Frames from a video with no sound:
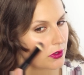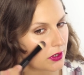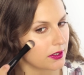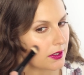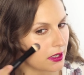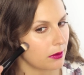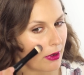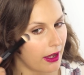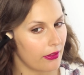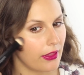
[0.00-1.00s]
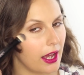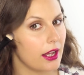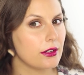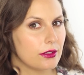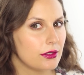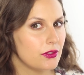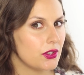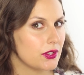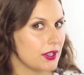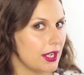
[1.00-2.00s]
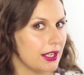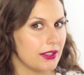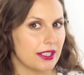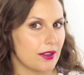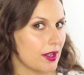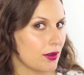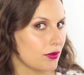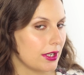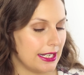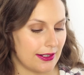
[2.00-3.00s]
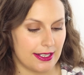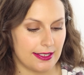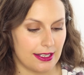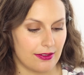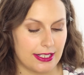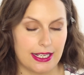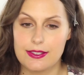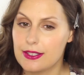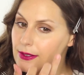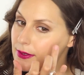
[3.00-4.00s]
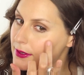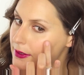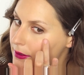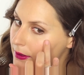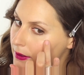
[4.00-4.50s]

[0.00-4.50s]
just going to pat that just in to give that really nice iridescence.